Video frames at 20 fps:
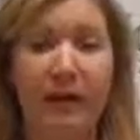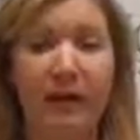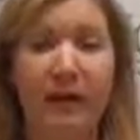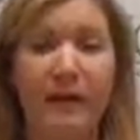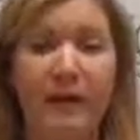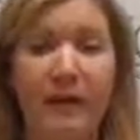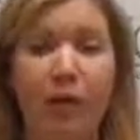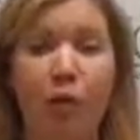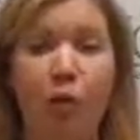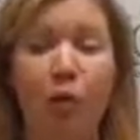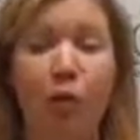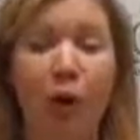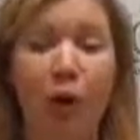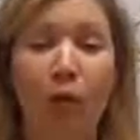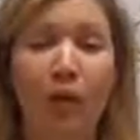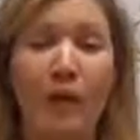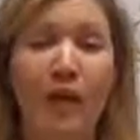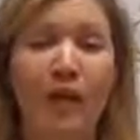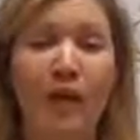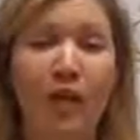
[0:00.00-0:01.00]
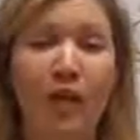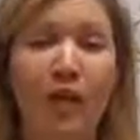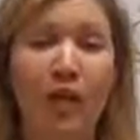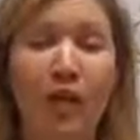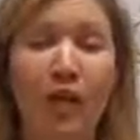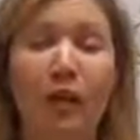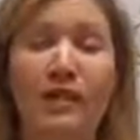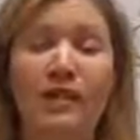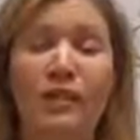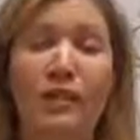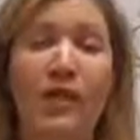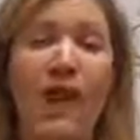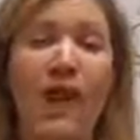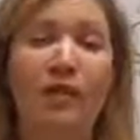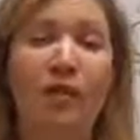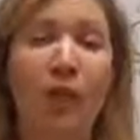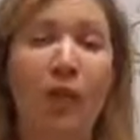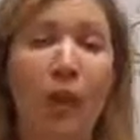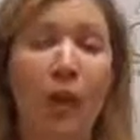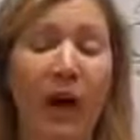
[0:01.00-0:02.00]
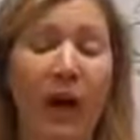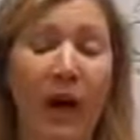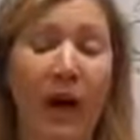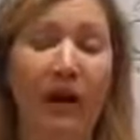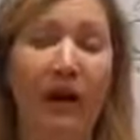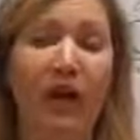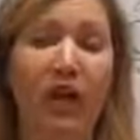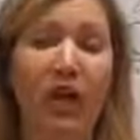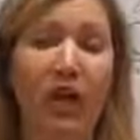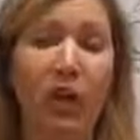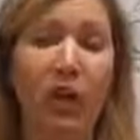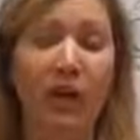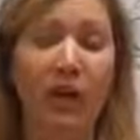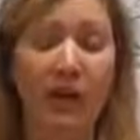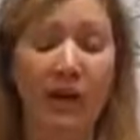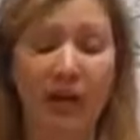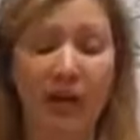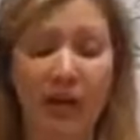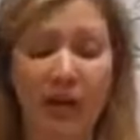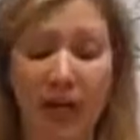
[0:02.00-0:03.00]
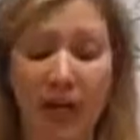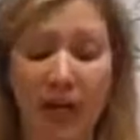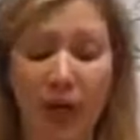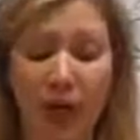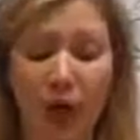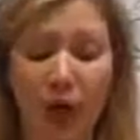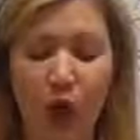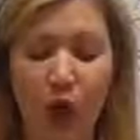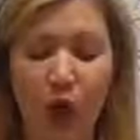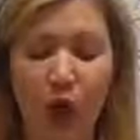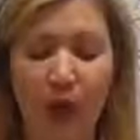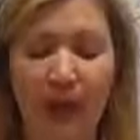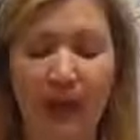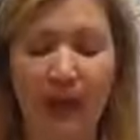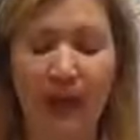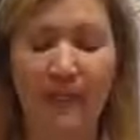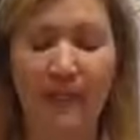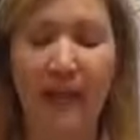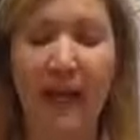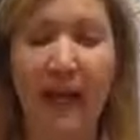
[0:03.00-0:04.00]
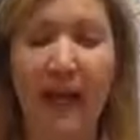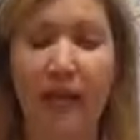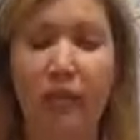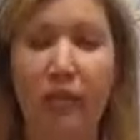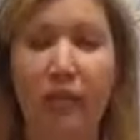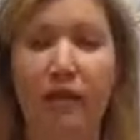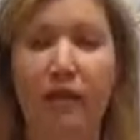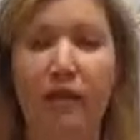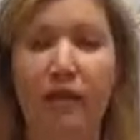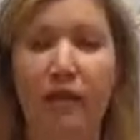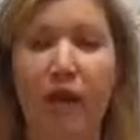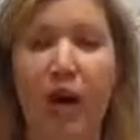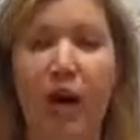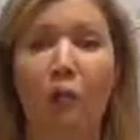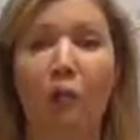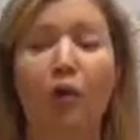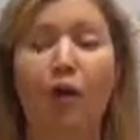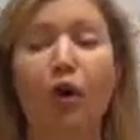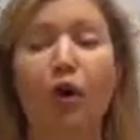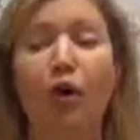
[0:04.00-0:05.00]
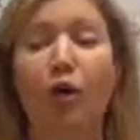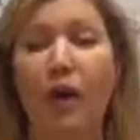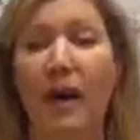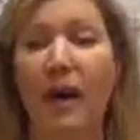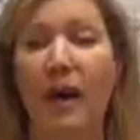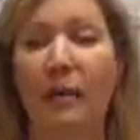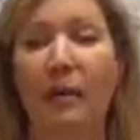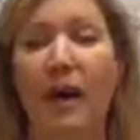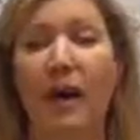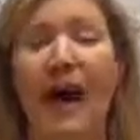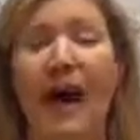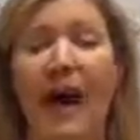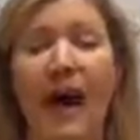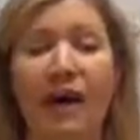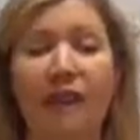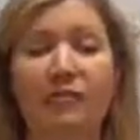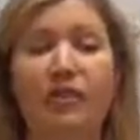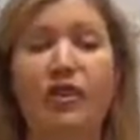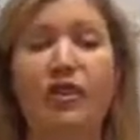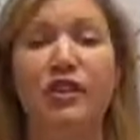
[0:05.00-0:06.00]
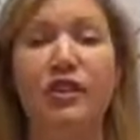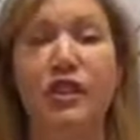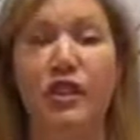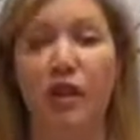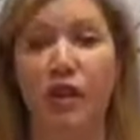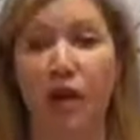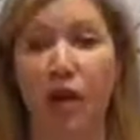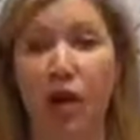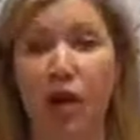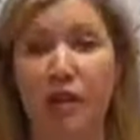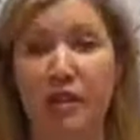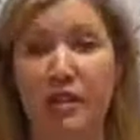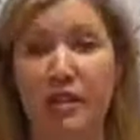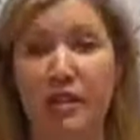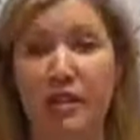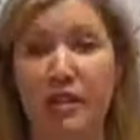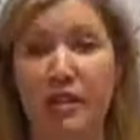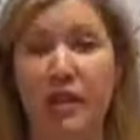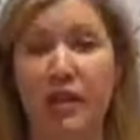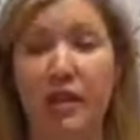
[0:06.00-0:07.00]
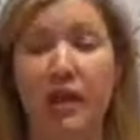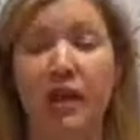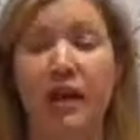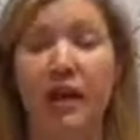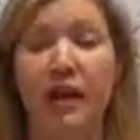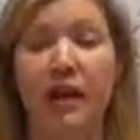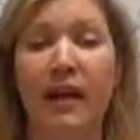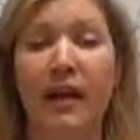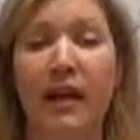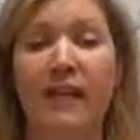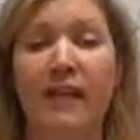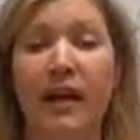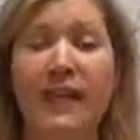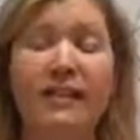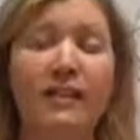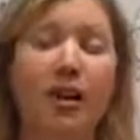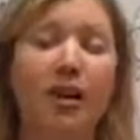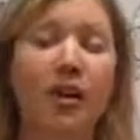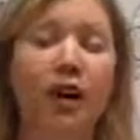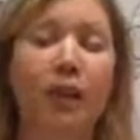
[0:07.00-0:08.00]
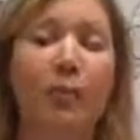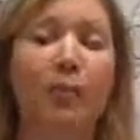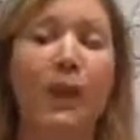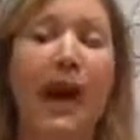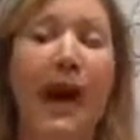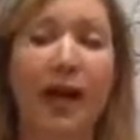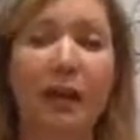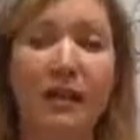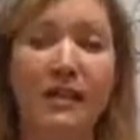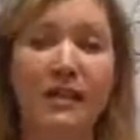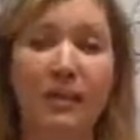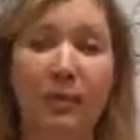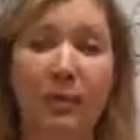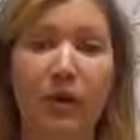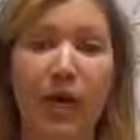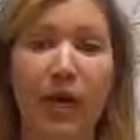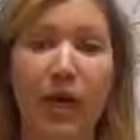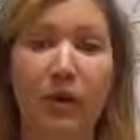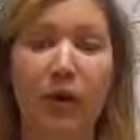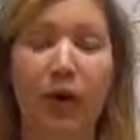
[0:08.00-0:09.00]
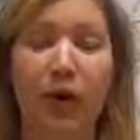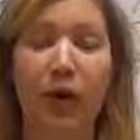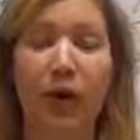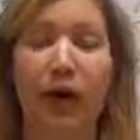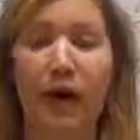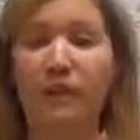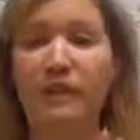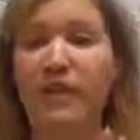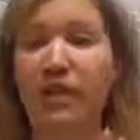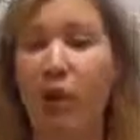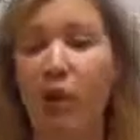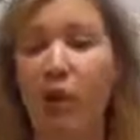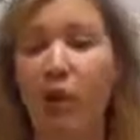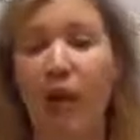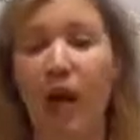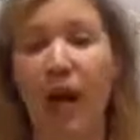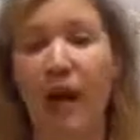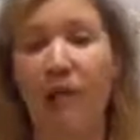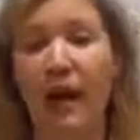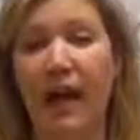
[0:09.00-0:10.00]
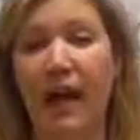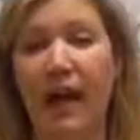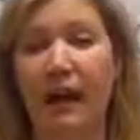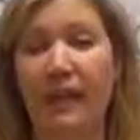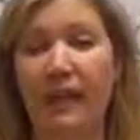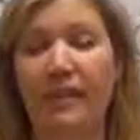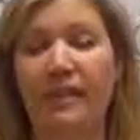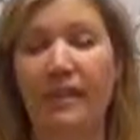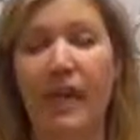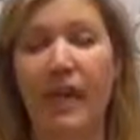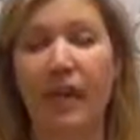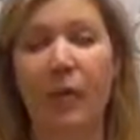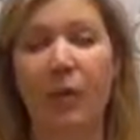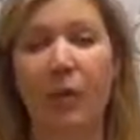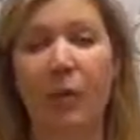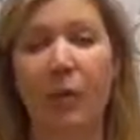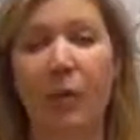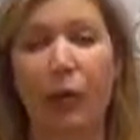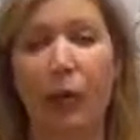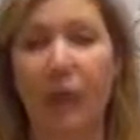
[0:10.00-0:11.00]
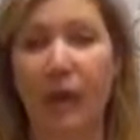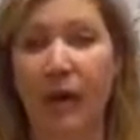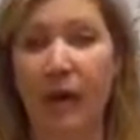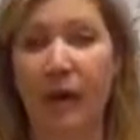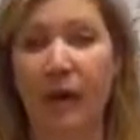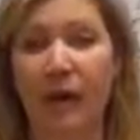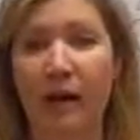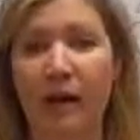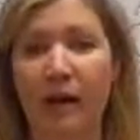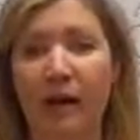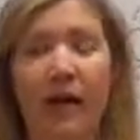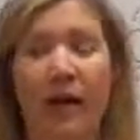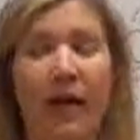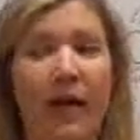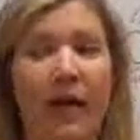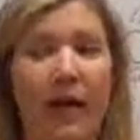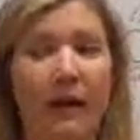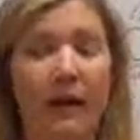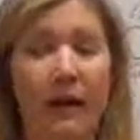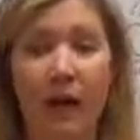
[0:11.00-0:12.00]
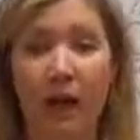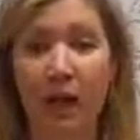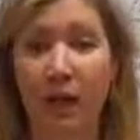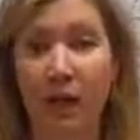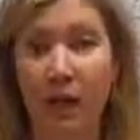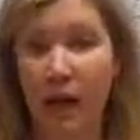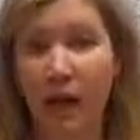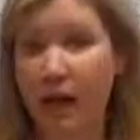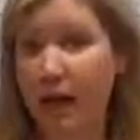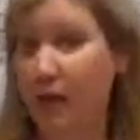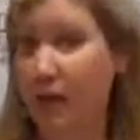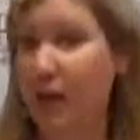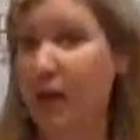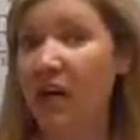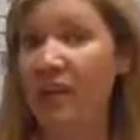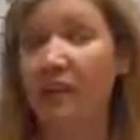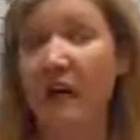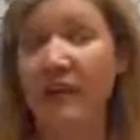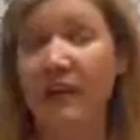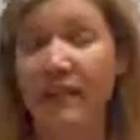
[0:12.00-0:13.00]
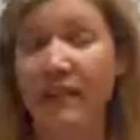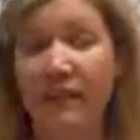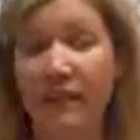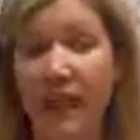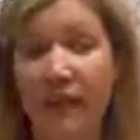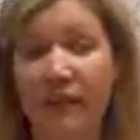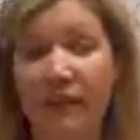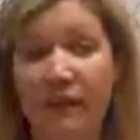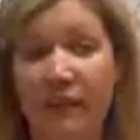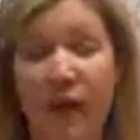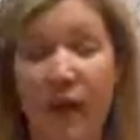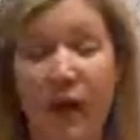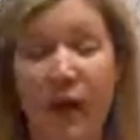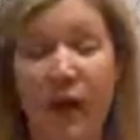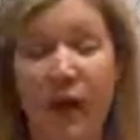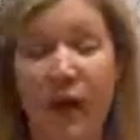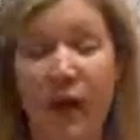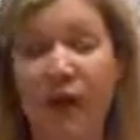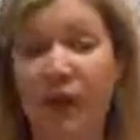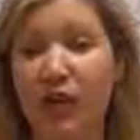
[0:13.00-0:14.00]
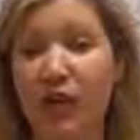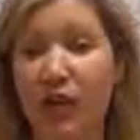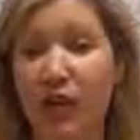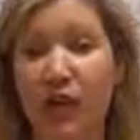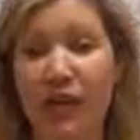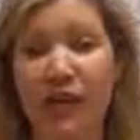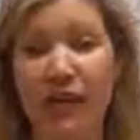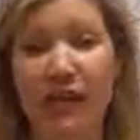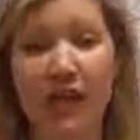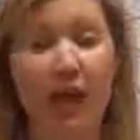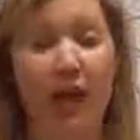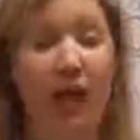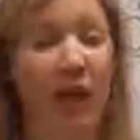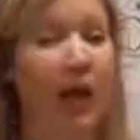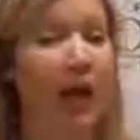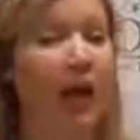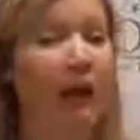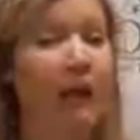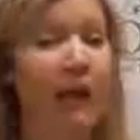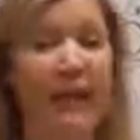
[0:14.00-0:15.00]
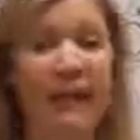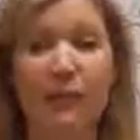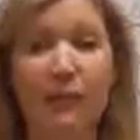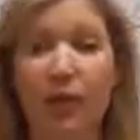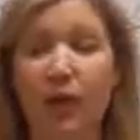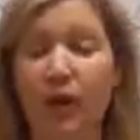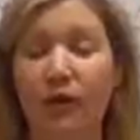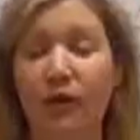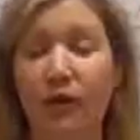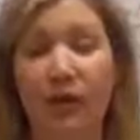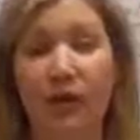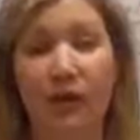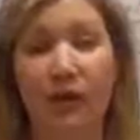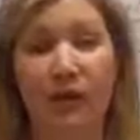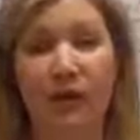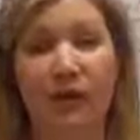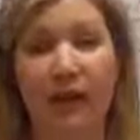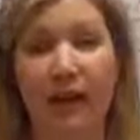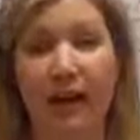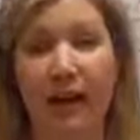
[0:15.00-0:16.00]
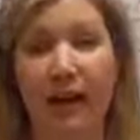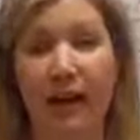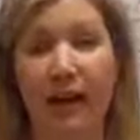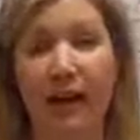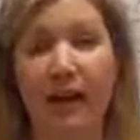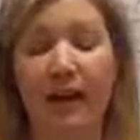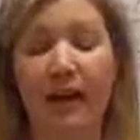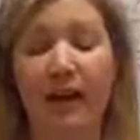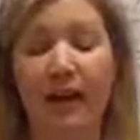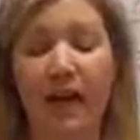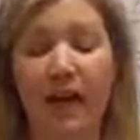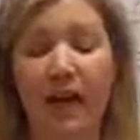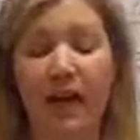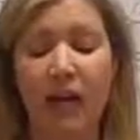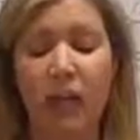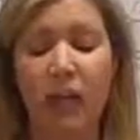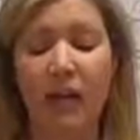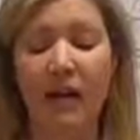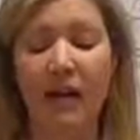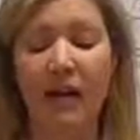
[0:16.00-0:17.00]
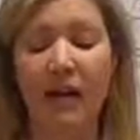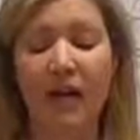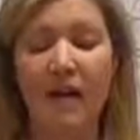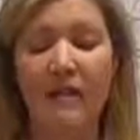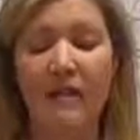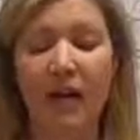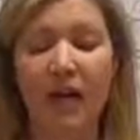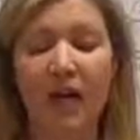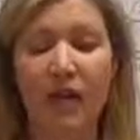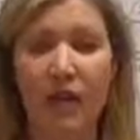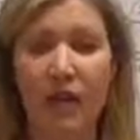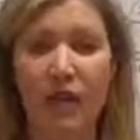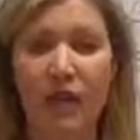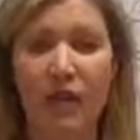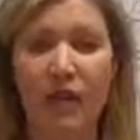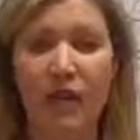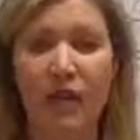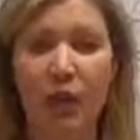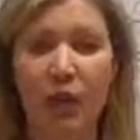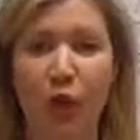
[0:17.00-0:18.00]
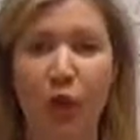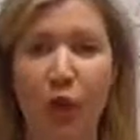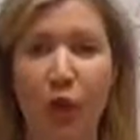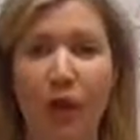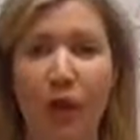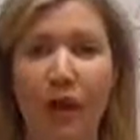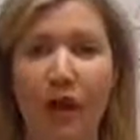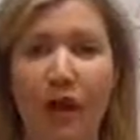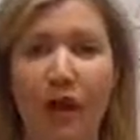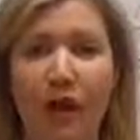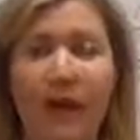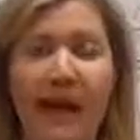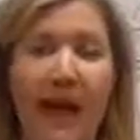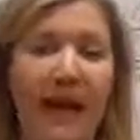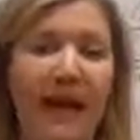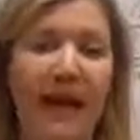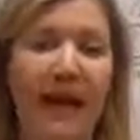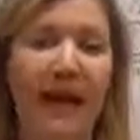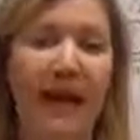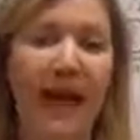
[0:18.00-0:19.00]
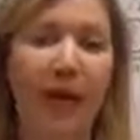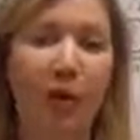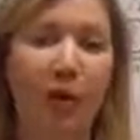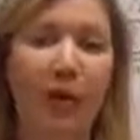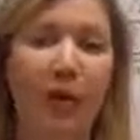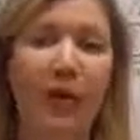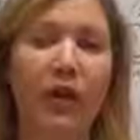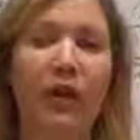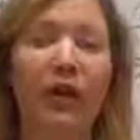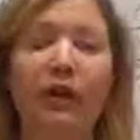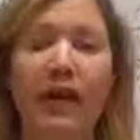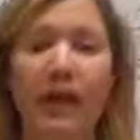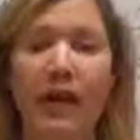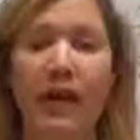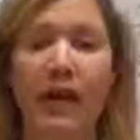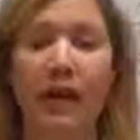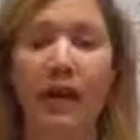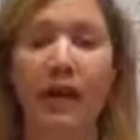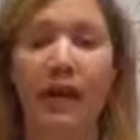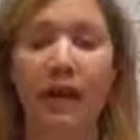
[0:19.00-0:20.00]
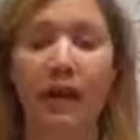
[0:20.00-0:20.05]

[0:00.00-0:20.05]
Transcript: So what we do is we have a way that you can continue, like I said, with our program after discharged, and that's called our POWR Supply Program. So you come in, you set up an appointment in the clinic. A lot of times if you would rather do it telehealth, that's perfectly fine. And we can continue to do that accountability